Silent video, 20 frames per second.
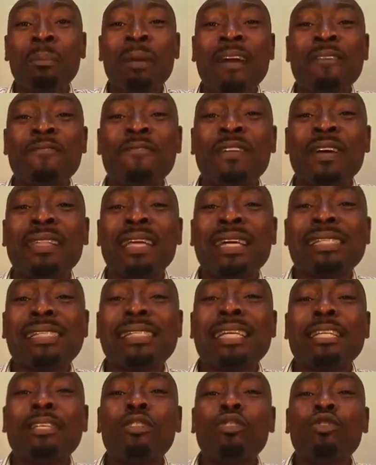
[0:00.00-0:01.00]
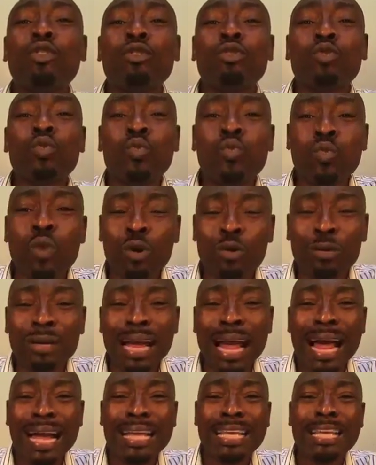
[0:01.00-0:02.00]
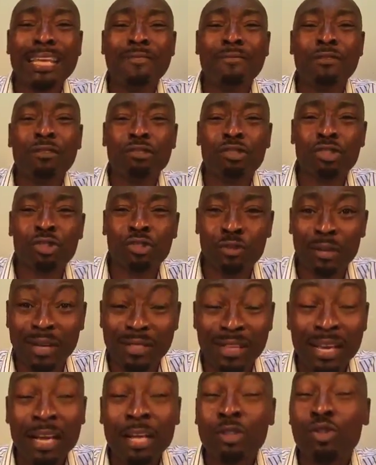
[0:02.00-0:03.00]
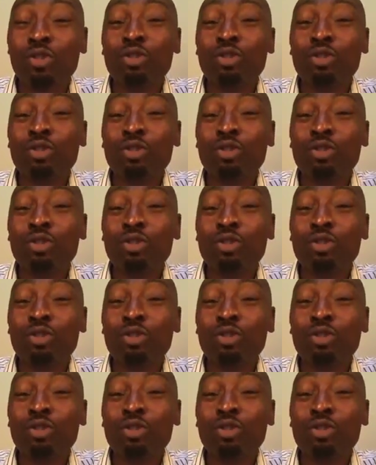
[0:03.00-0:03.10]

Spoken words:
My father said, don't worry, I give you strength.